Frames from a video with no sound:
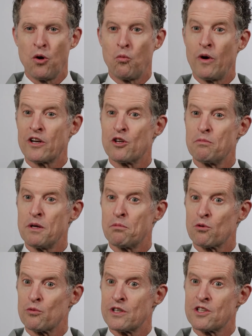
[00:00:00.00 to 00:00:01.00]
When could
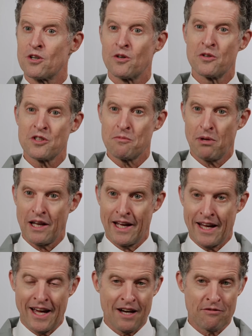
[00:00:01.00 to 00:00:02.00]
people return to
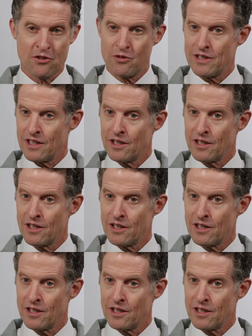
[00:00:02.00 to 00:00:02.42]
play after an